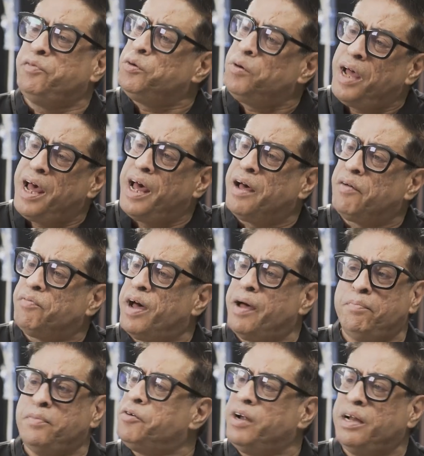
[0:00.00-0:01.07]
you have.
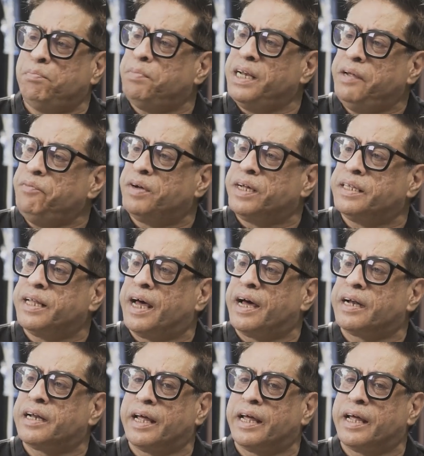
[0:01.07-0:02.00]
I'm a real believer in that.